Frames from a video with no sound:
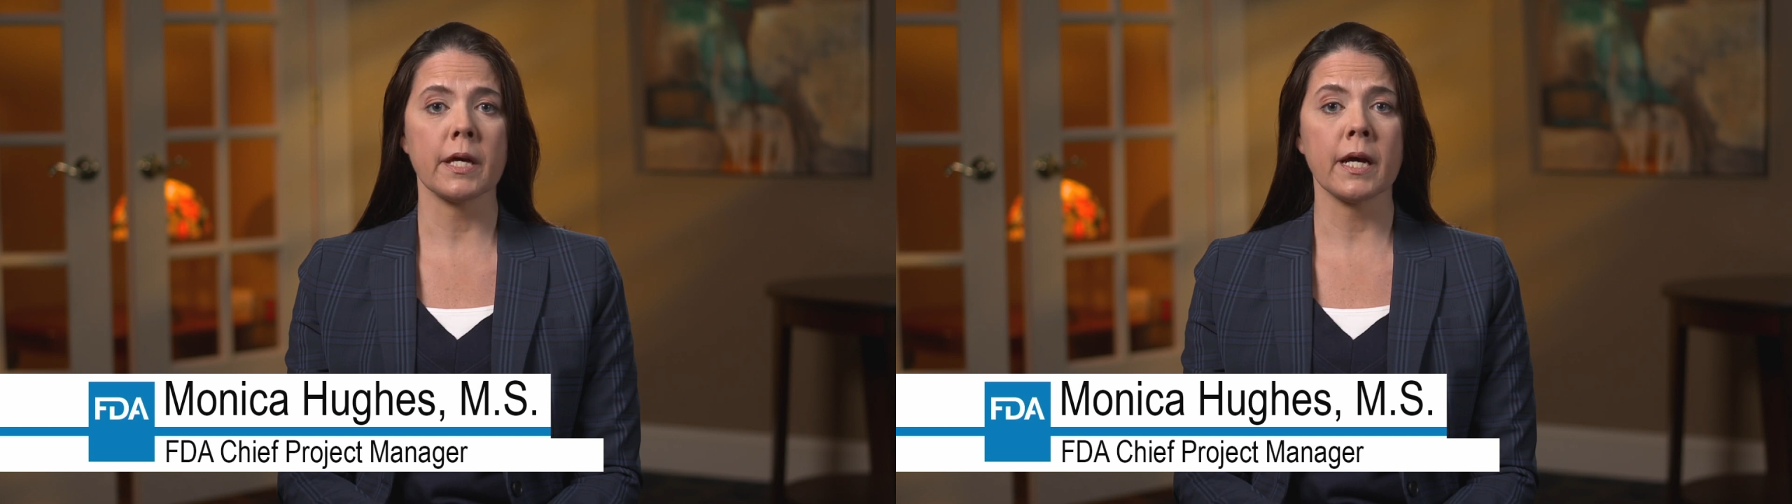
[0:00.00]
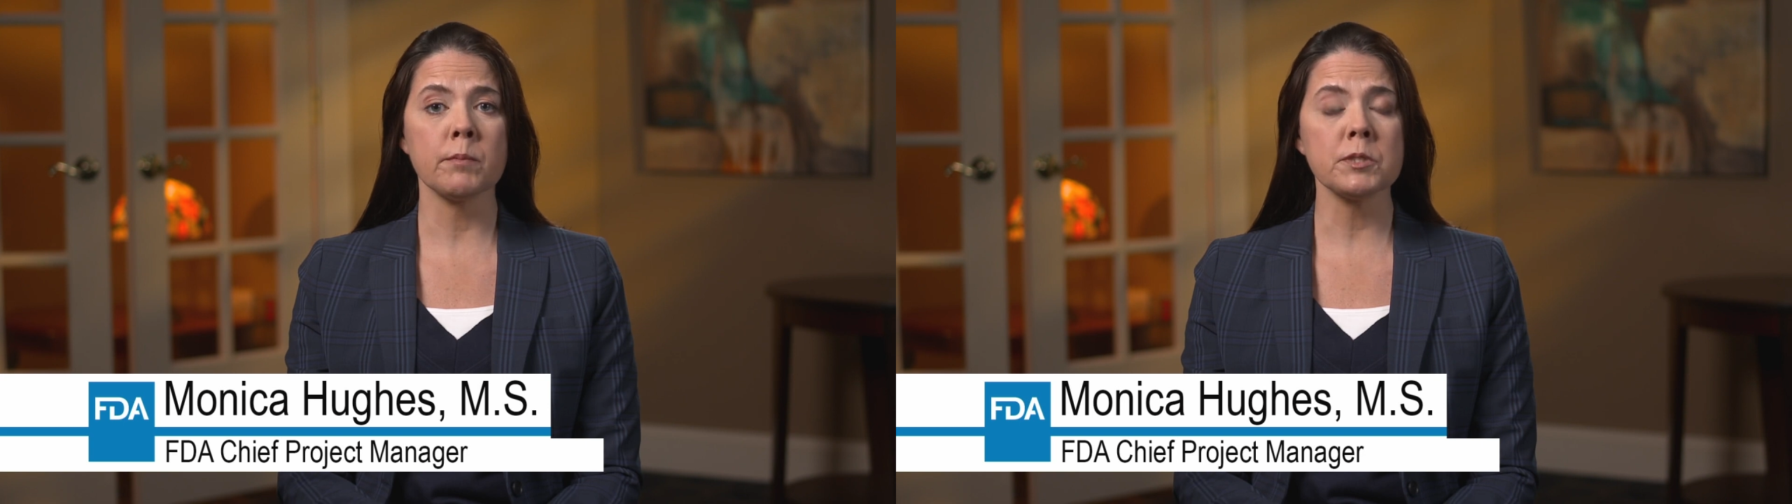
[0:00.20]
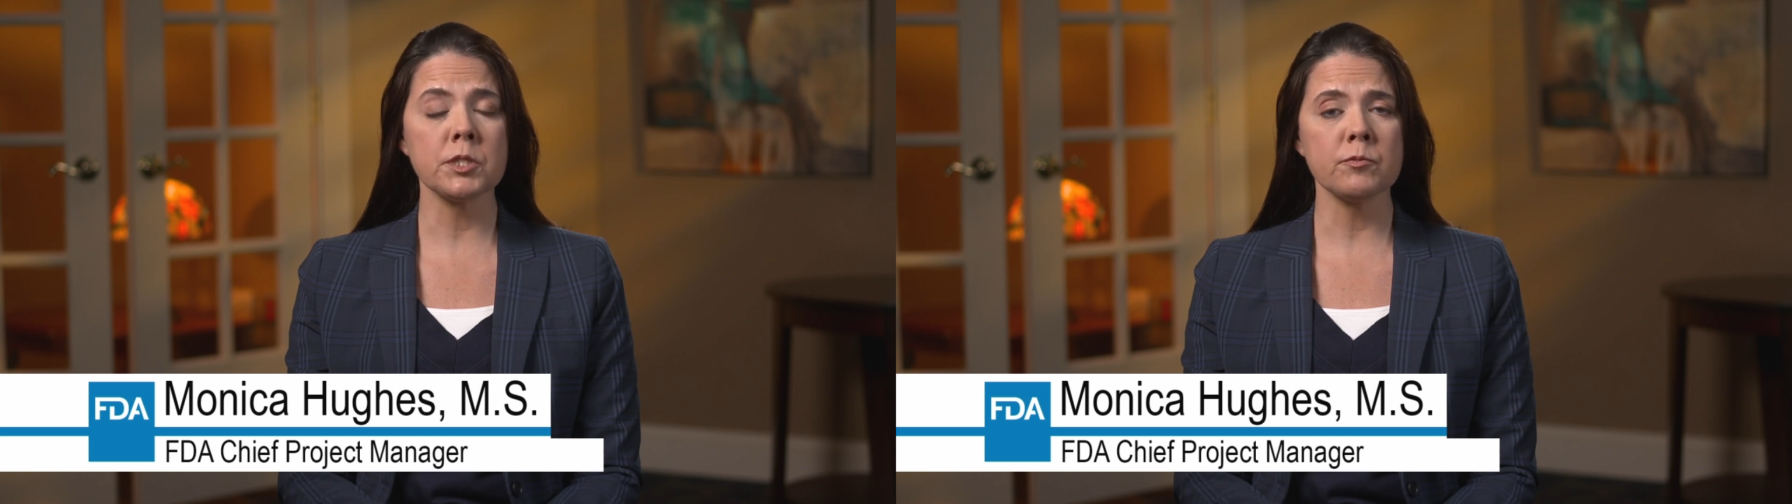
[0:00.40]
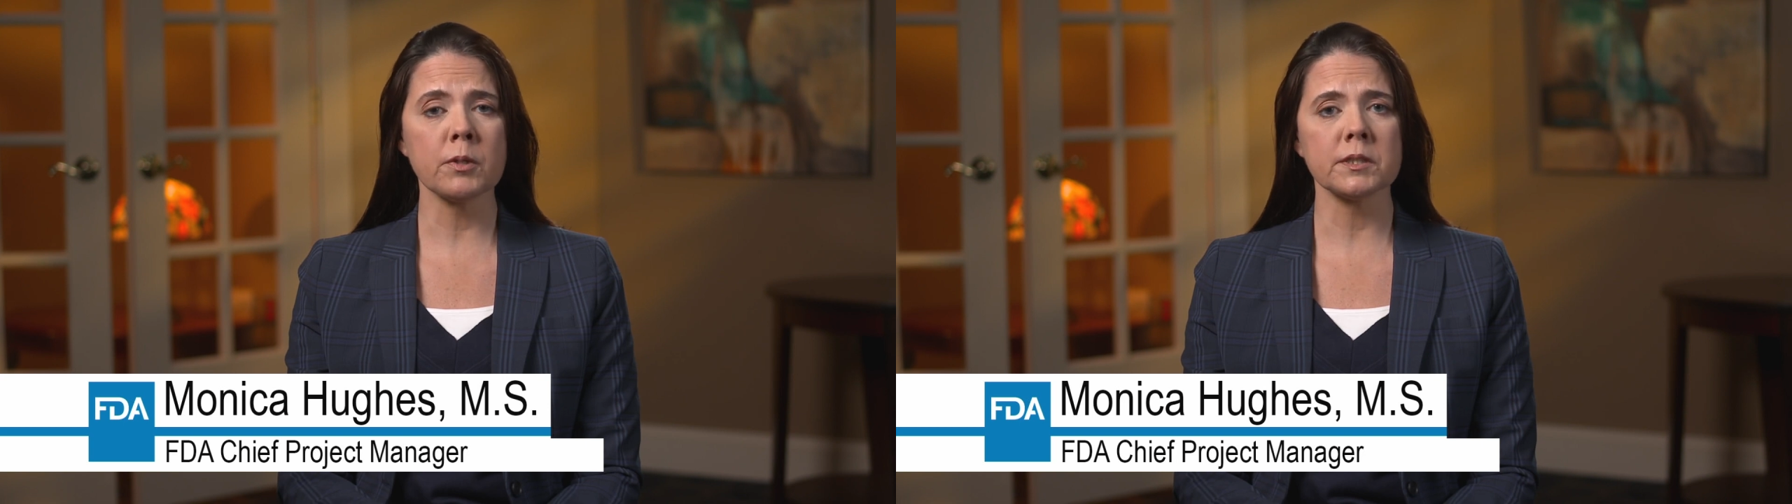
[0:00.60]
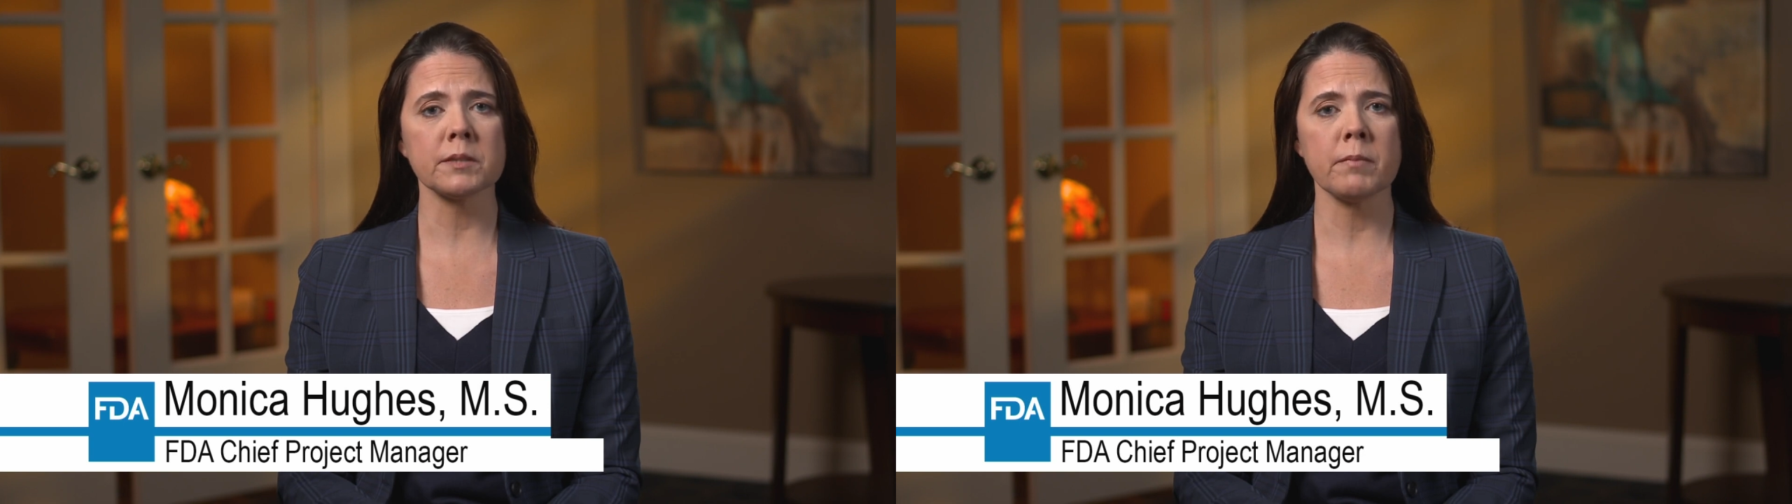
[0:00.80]
and I am a Chief
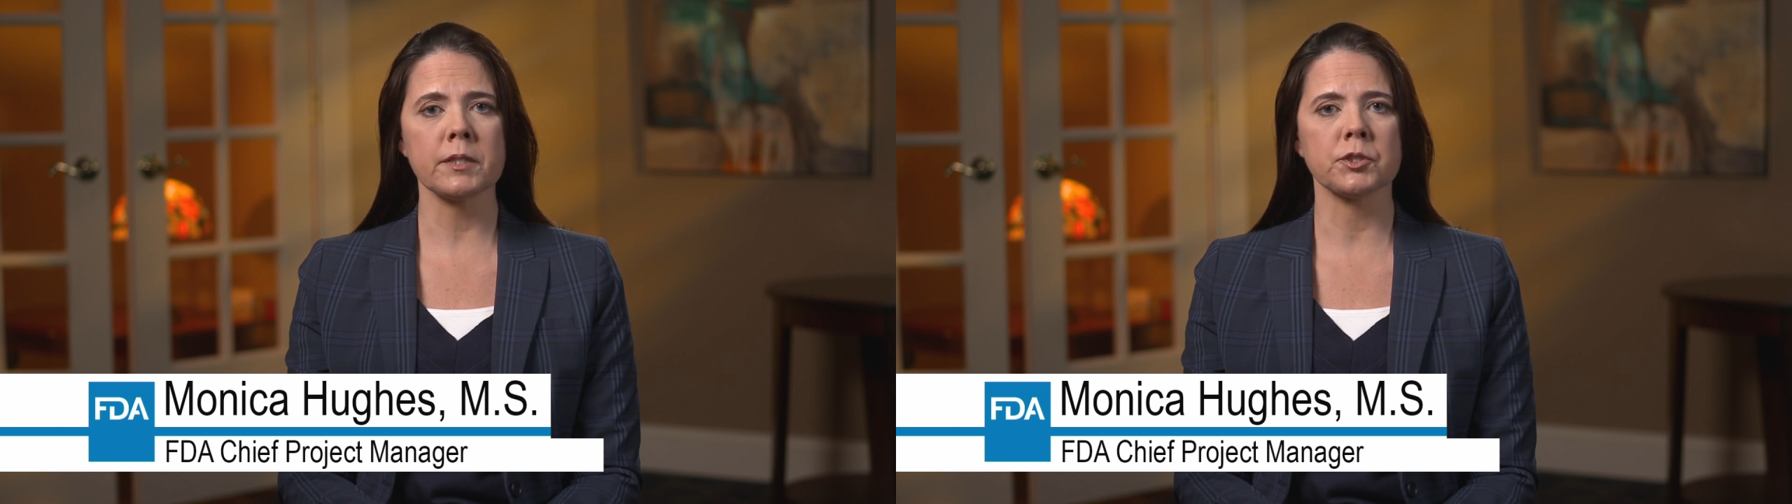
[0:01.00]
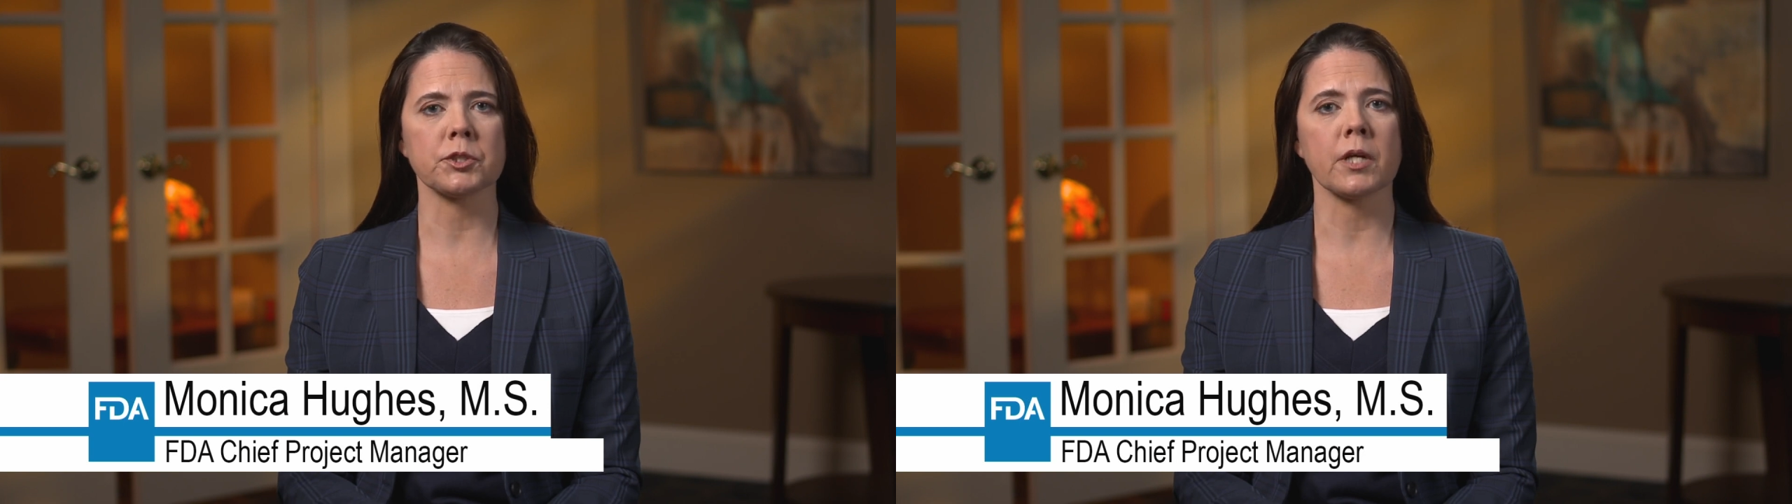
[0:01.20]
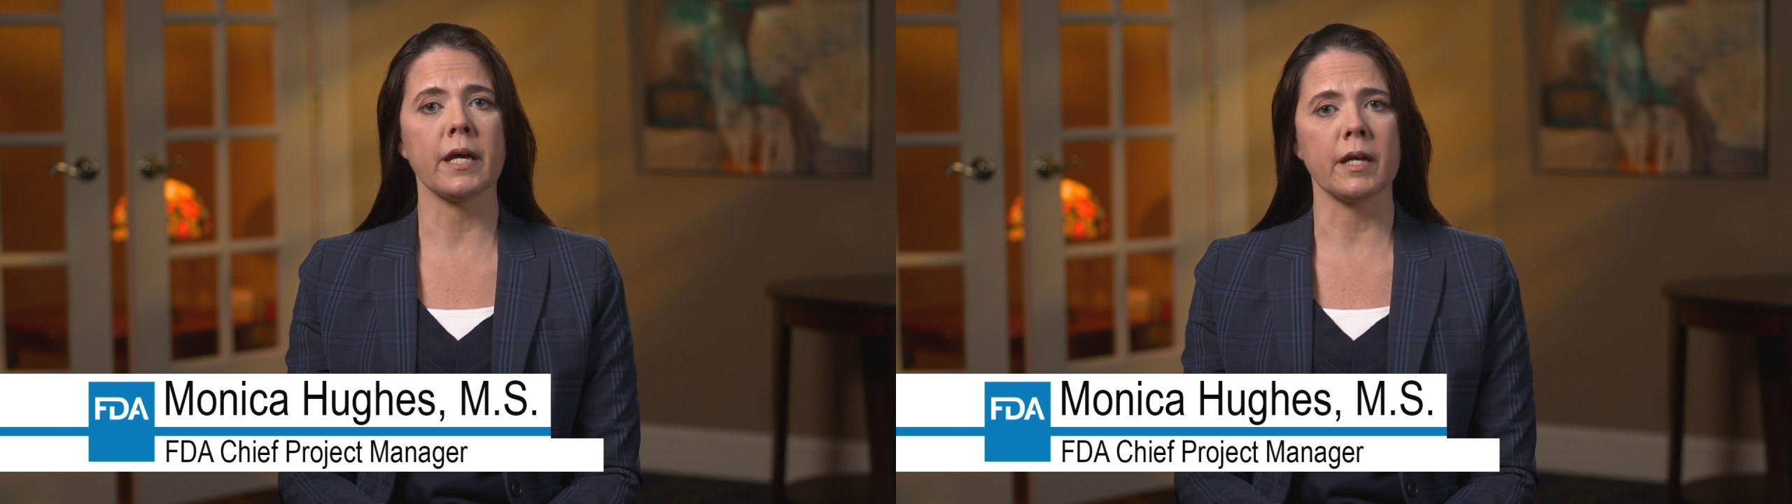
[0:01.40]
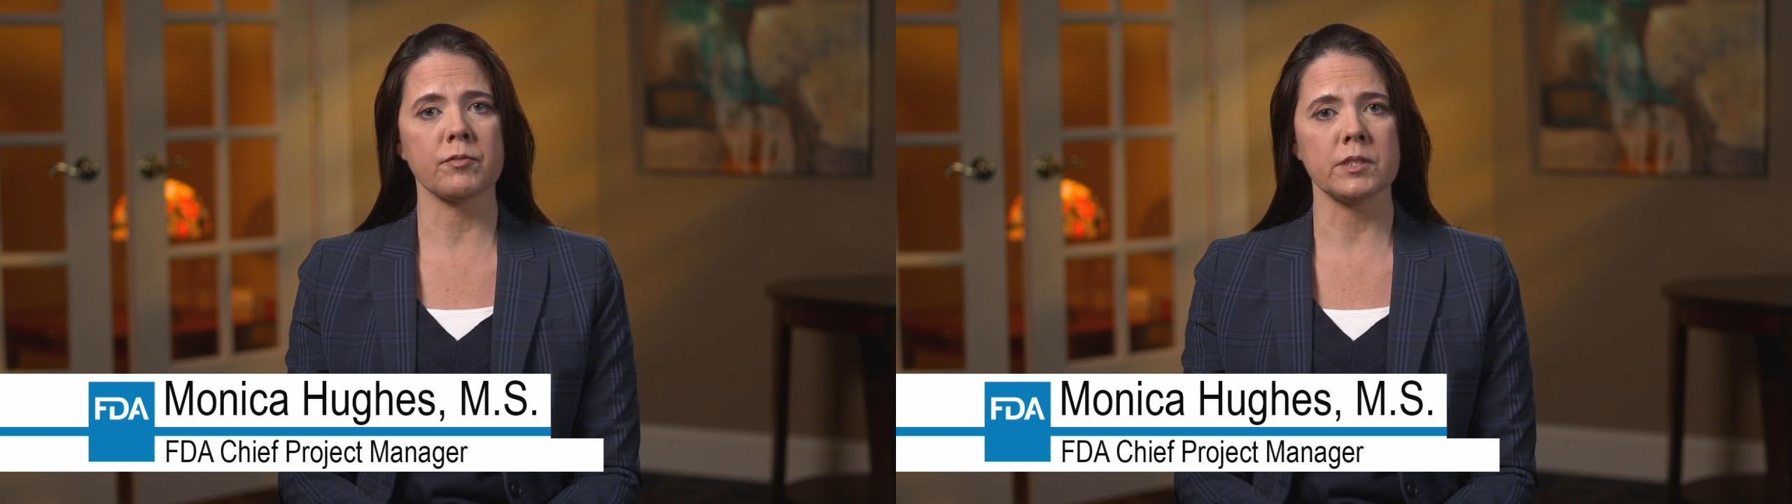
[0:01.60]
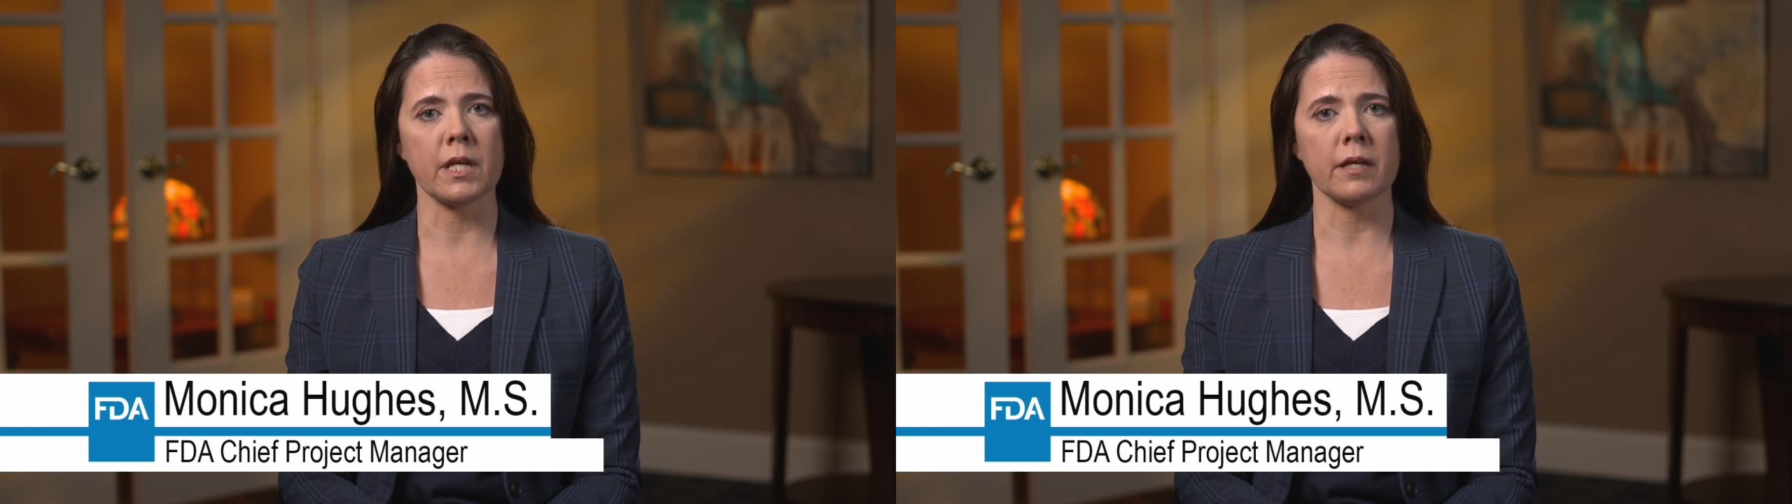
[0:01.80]
Project Manager at
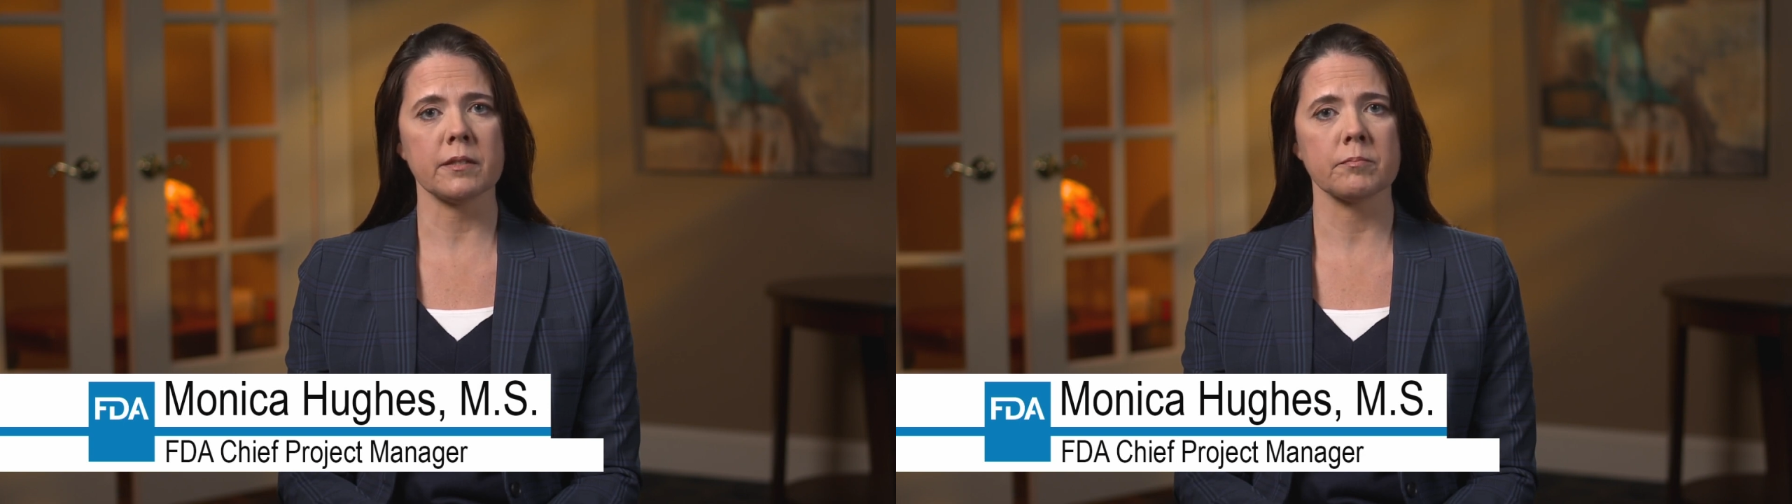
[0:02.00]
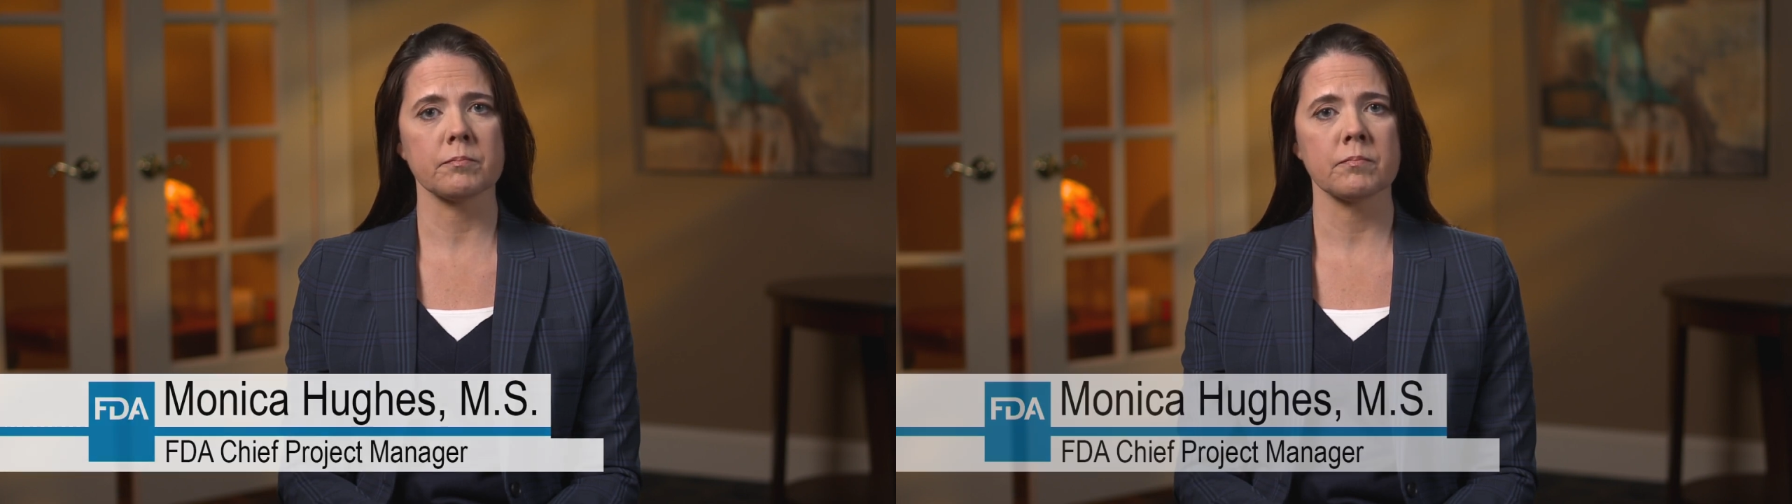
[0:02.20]
FDA.